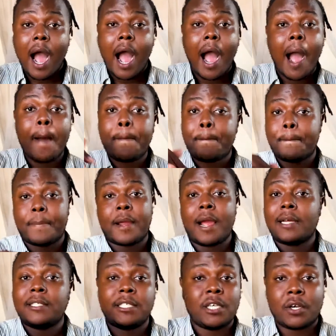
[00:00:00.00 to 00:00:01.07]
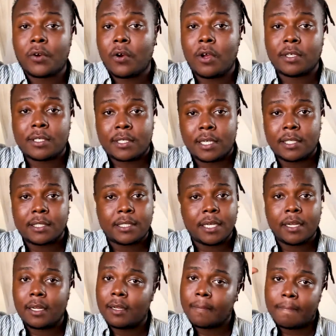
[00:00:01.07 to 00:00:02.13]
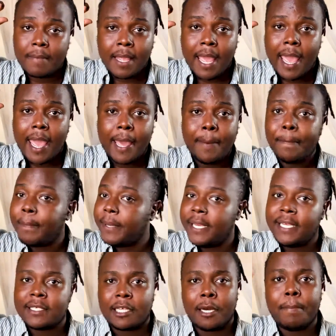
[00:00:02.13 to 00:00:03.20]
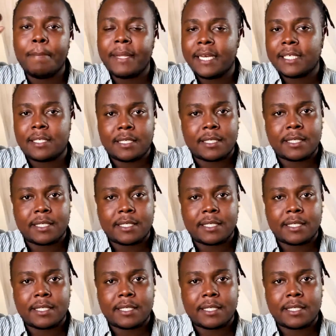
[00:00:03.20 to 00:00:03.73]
up cutting across until MPs and ministers'